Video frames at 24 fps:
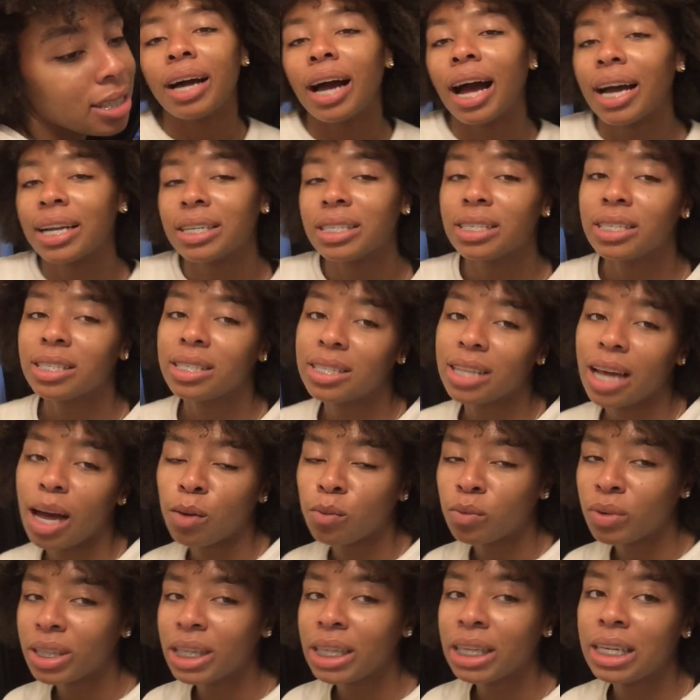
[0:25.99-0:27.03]
I
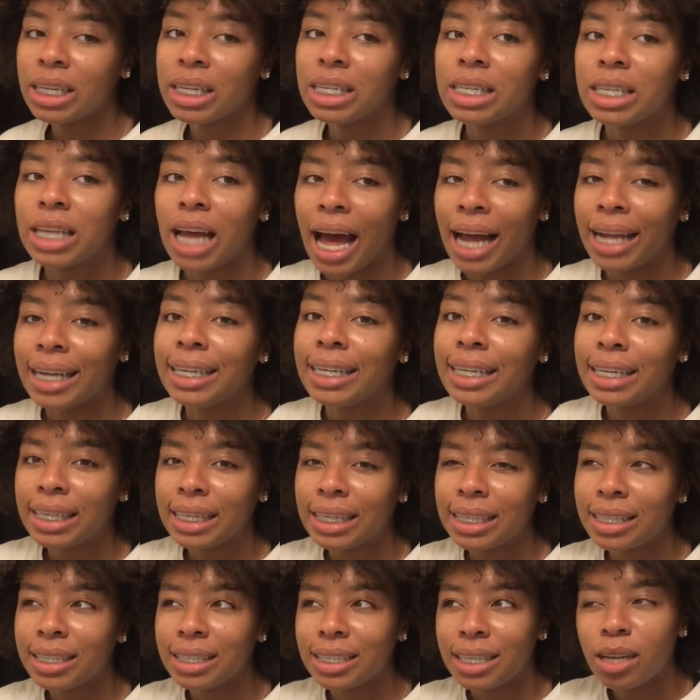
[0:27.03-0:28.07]

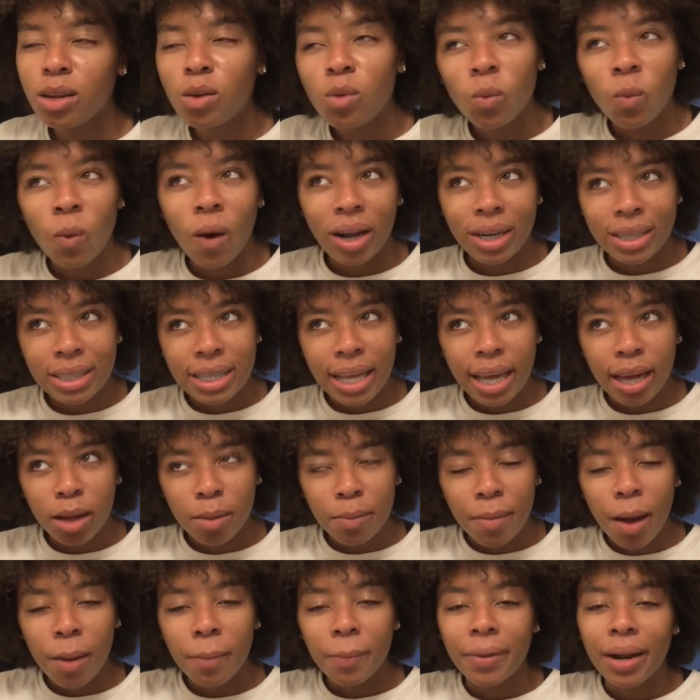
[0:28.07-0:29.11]
didn't want to take
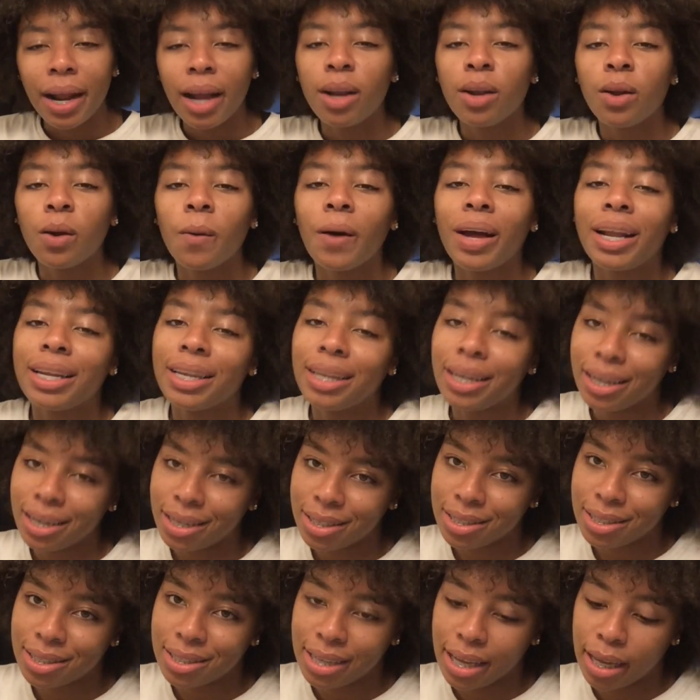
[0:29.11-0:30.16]
them out, but I know I
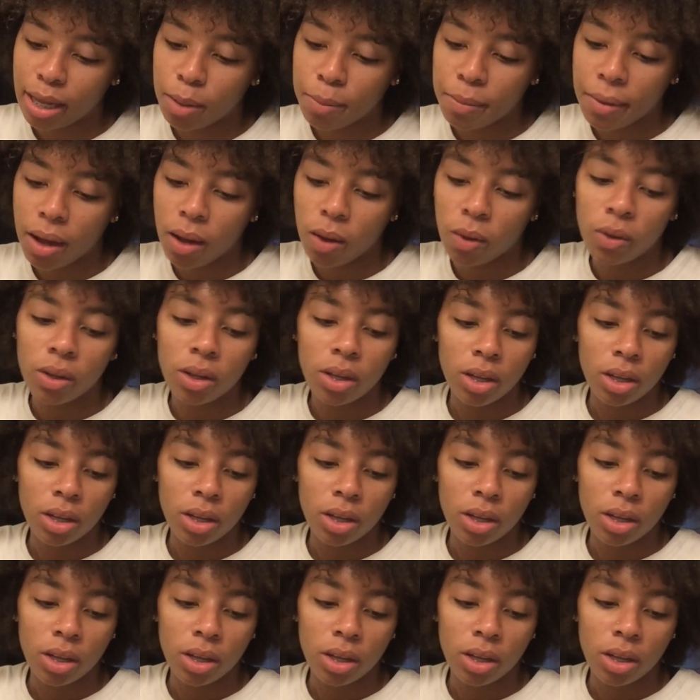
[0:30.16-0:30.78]
needed to take them out.